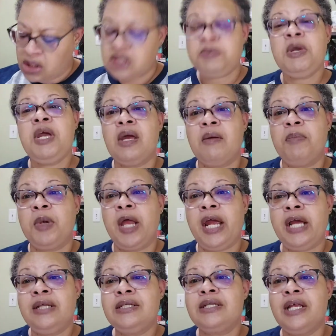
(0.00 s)
speaking of
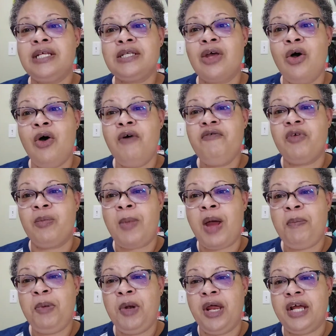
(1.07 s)
plans, let's go over
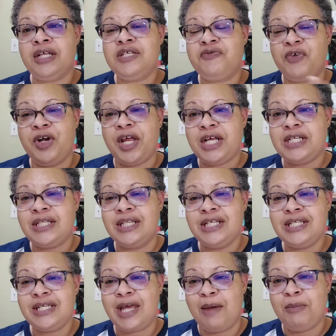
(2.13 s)
my plans for next
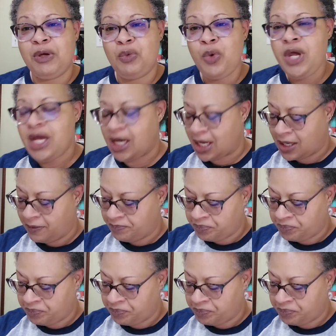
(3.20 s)
this coming week.